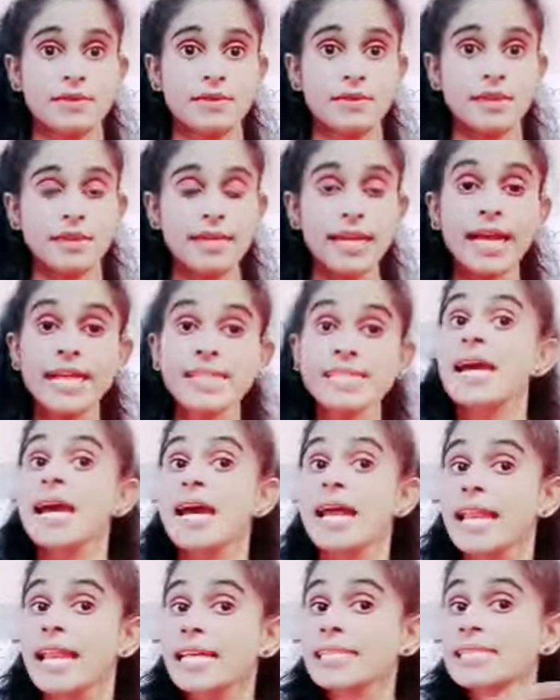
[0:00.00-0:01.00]
Yes,
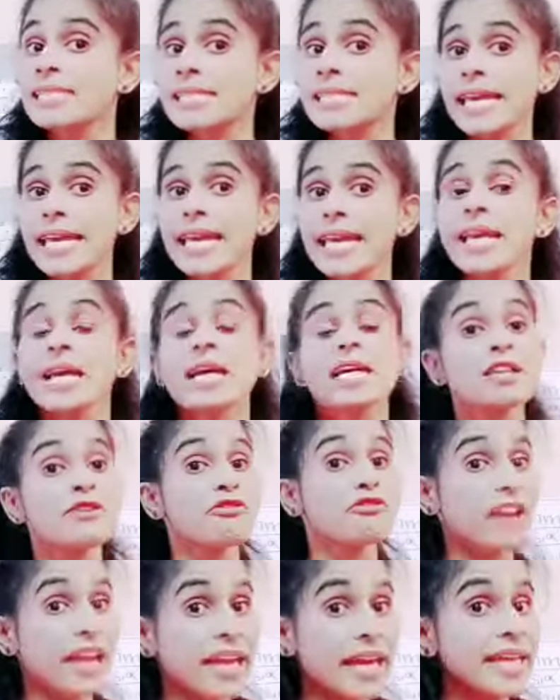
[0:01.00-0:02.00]
let's see the
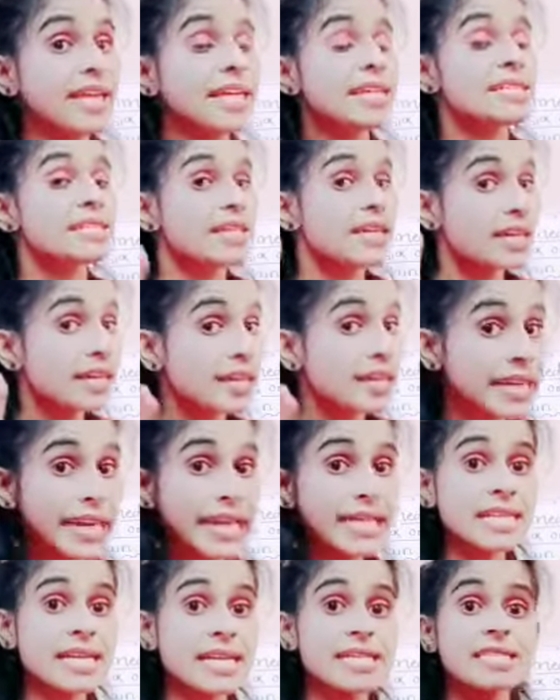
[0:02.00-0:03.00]
various
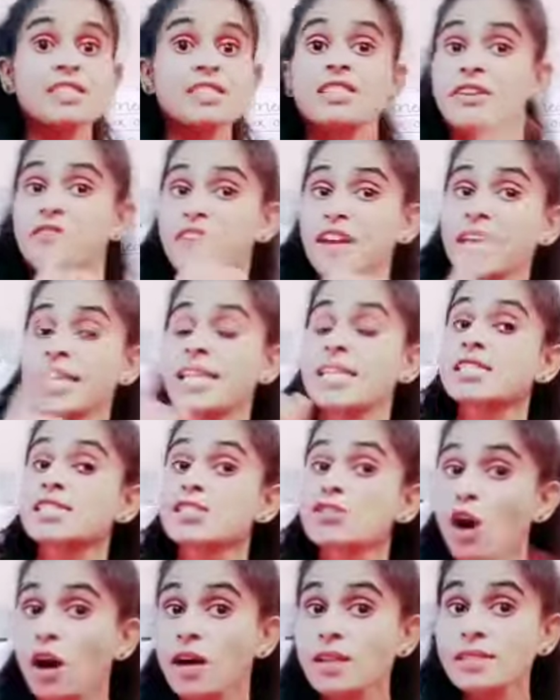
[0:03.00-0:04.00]
reasons, the various
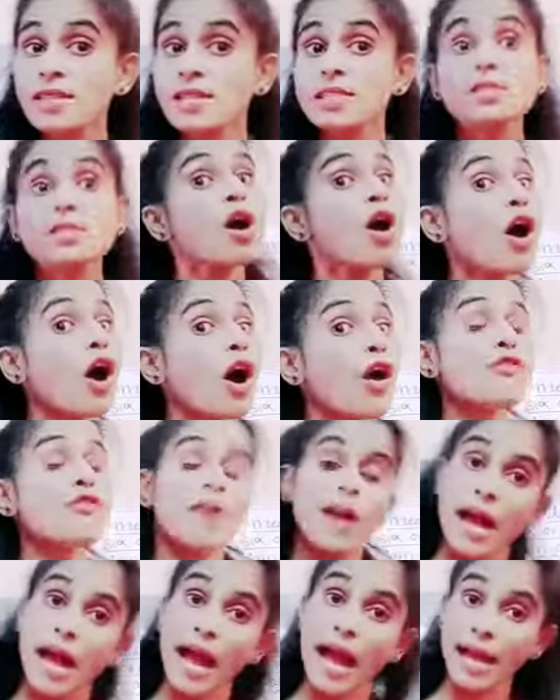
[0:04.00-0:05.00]
causes of
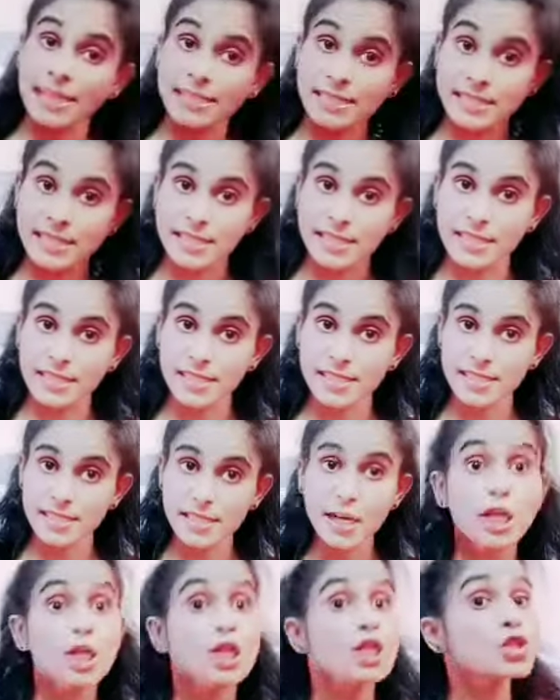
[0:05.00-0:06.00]
accidents.
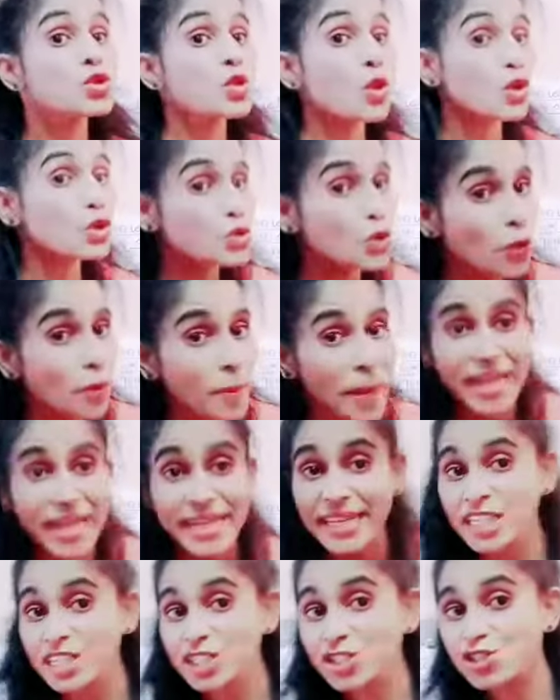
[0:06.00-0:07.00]
So my
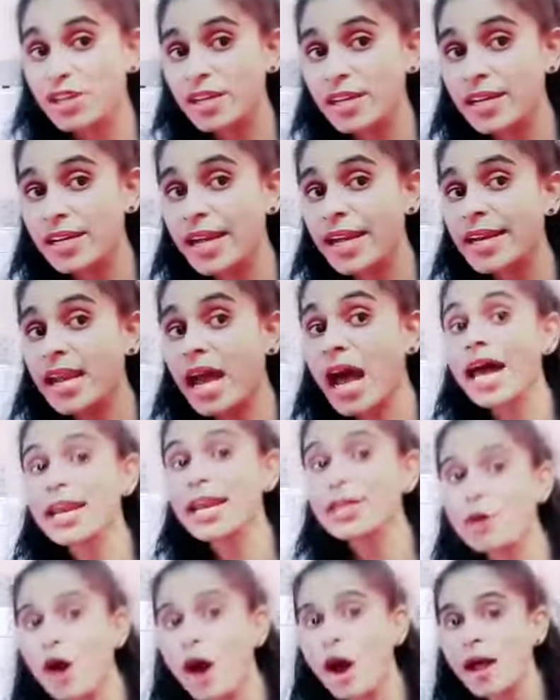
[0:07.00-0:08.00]
dear children, are you
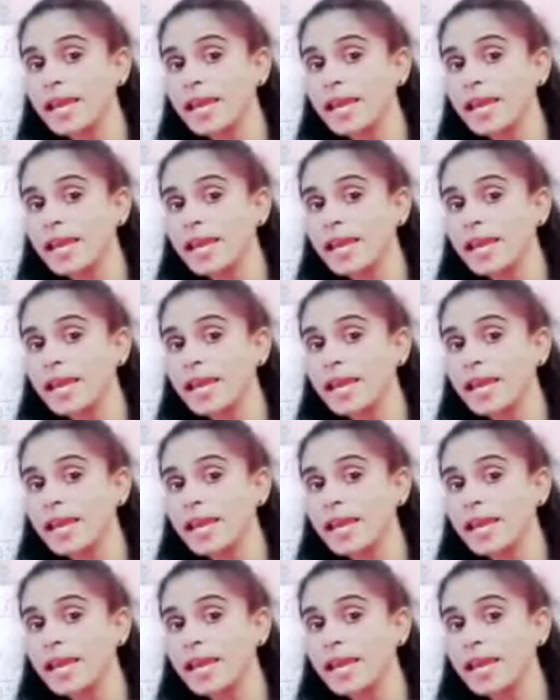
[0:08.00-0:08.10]
all